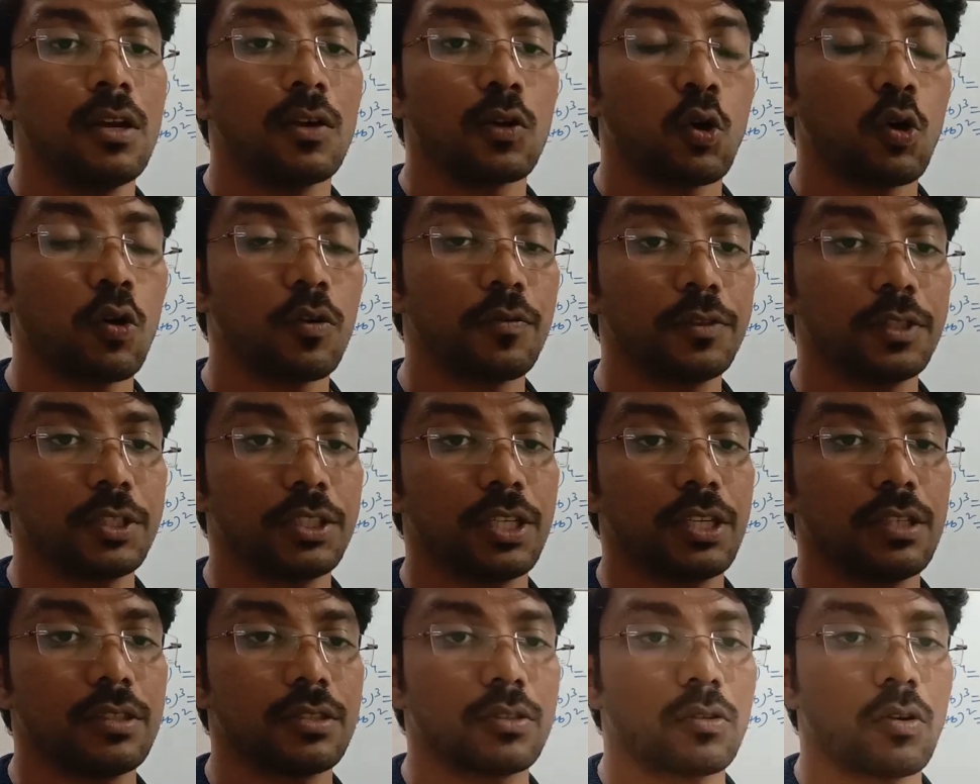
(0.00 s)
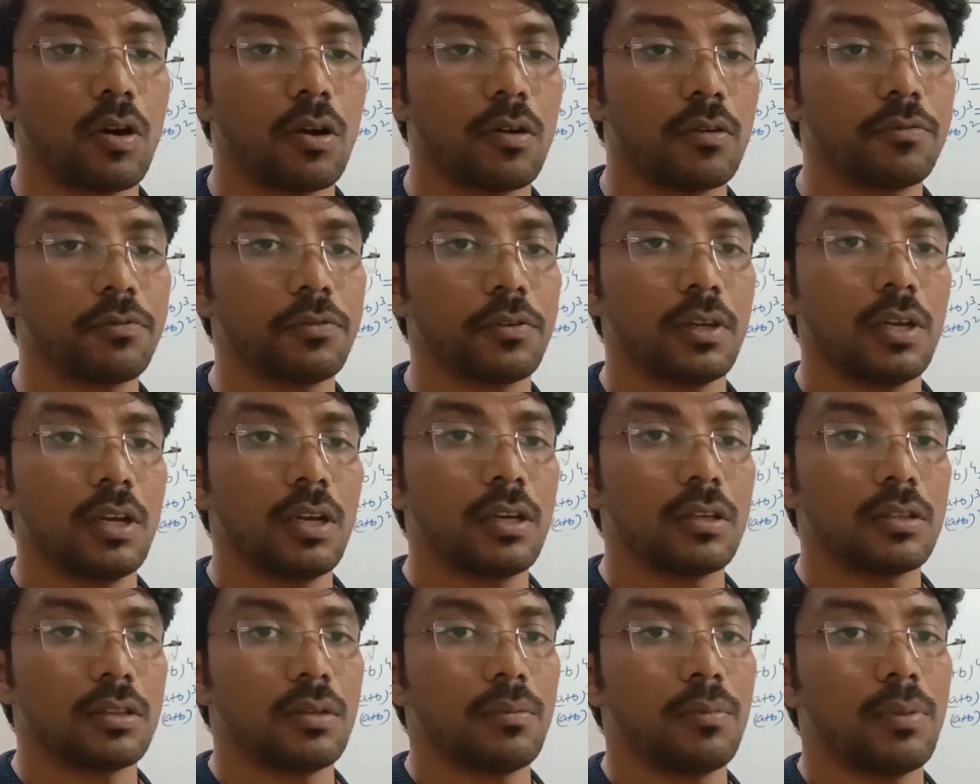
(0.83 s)
coefficients of
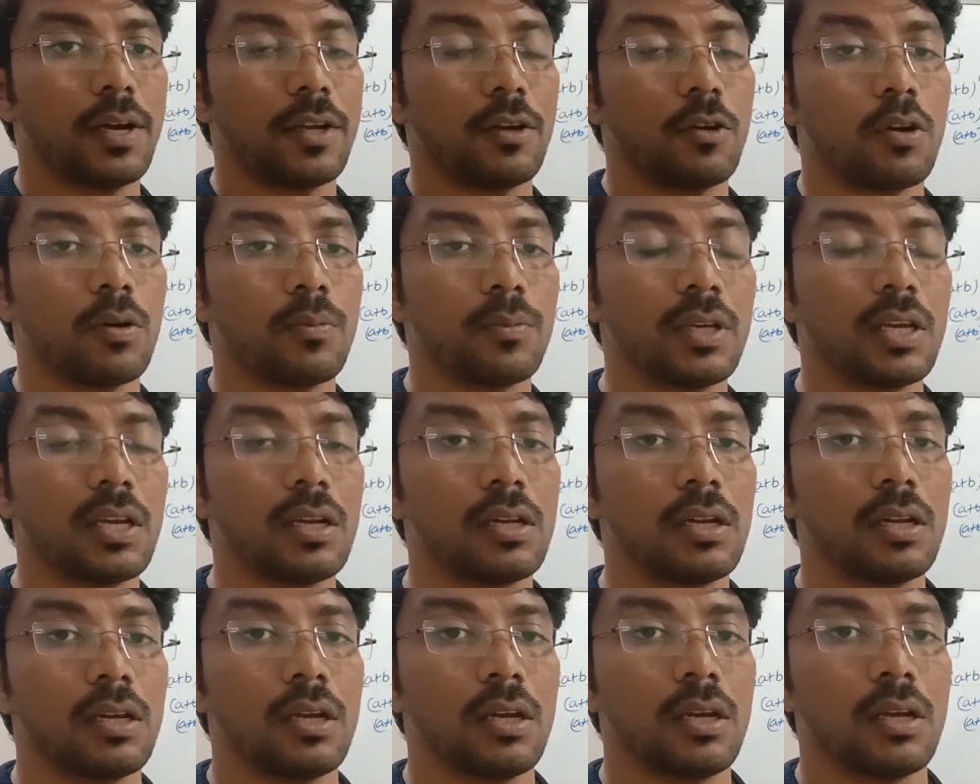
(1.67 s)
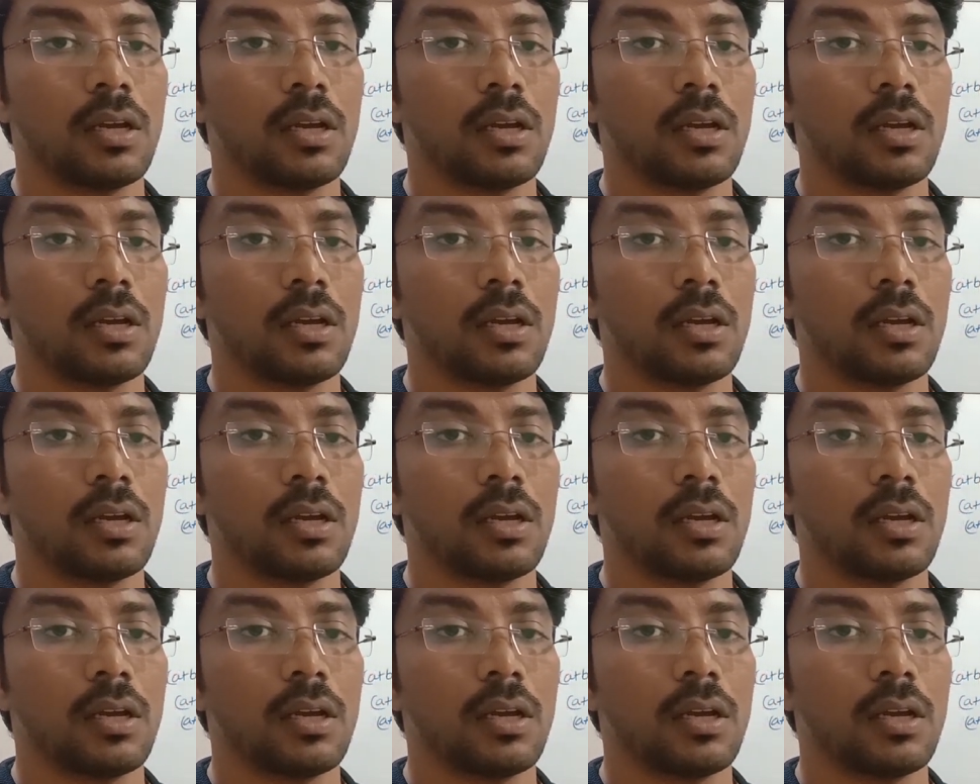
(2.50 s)
the binomial